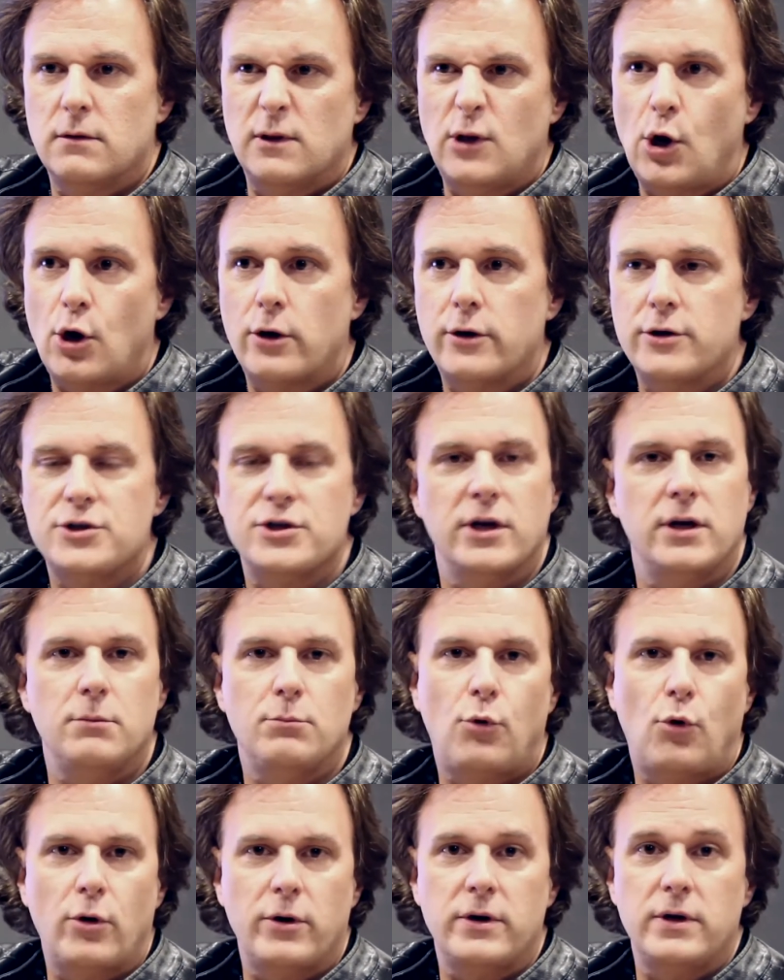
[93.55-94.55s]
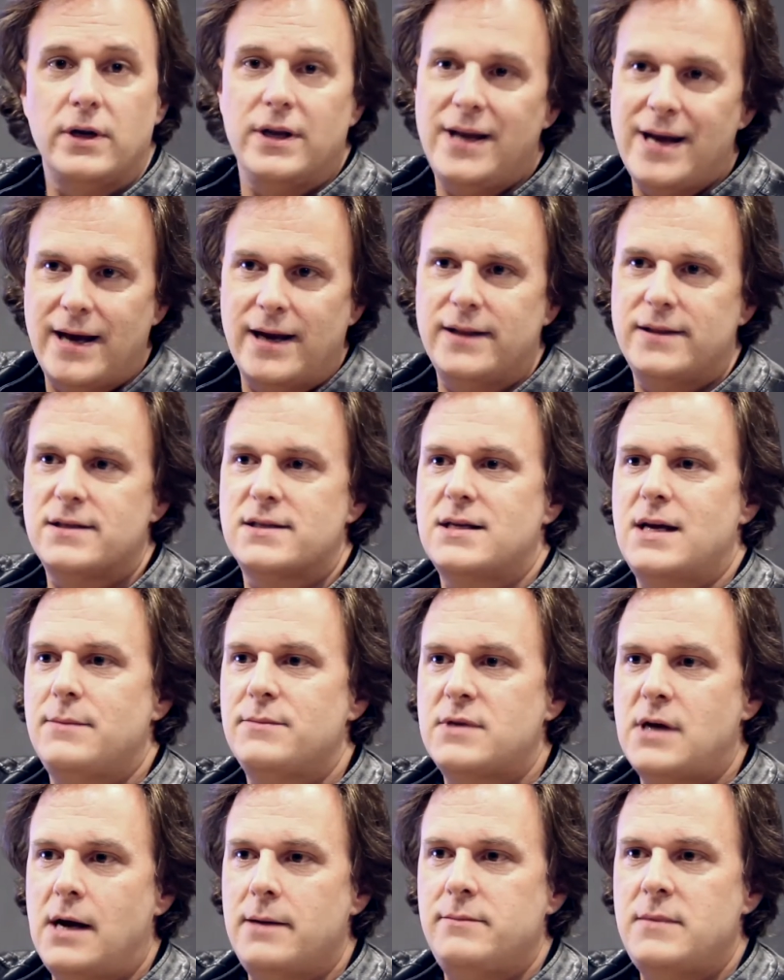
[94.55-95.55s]
large and important, yet at the same
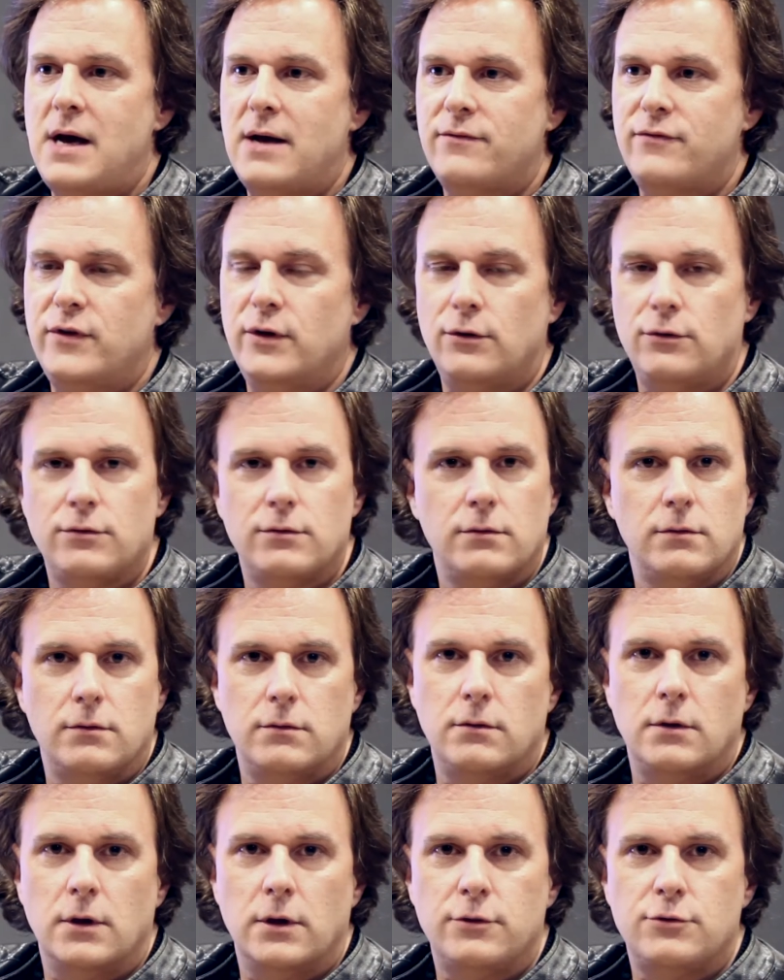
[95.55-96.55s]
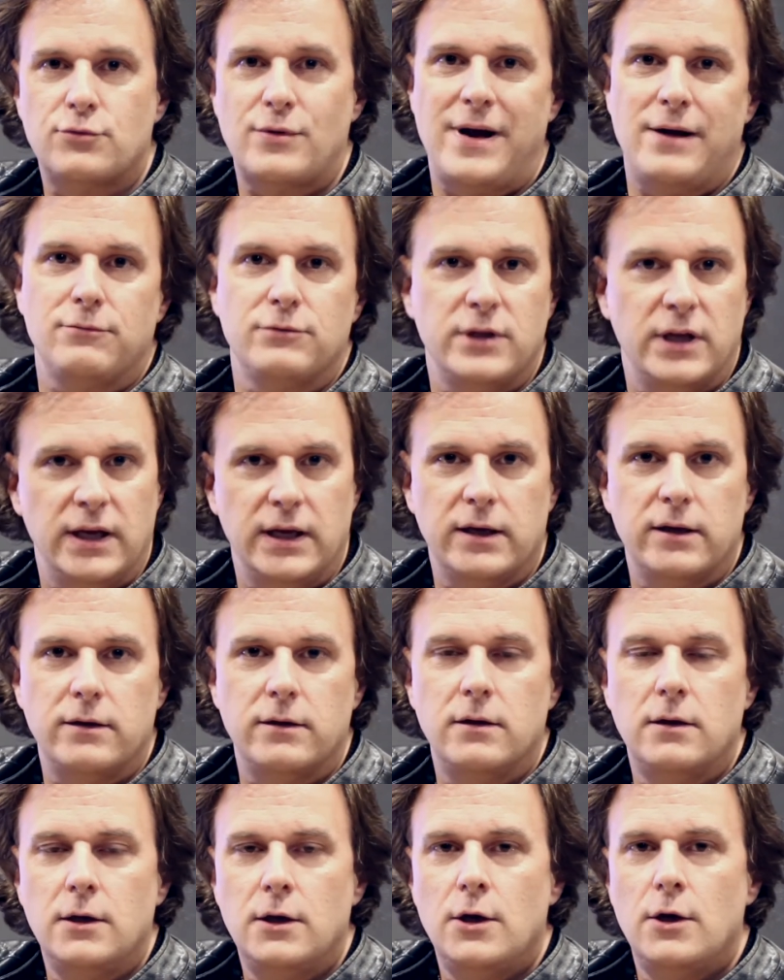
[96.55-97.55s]
time not feel uh, drowning
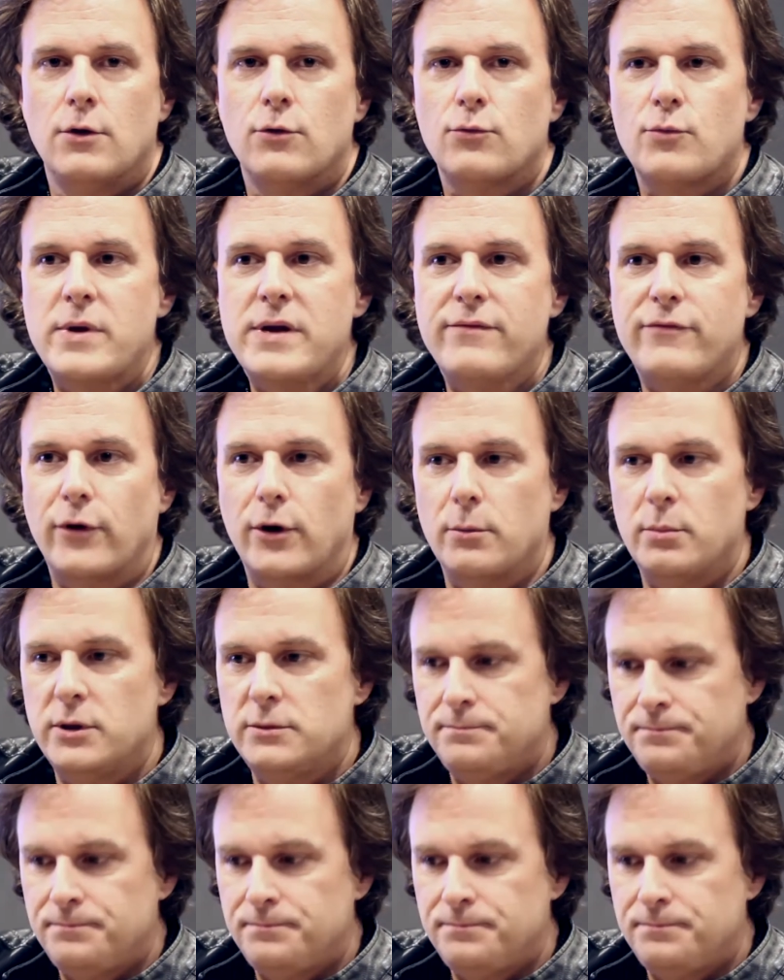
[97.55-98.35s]
in reverb.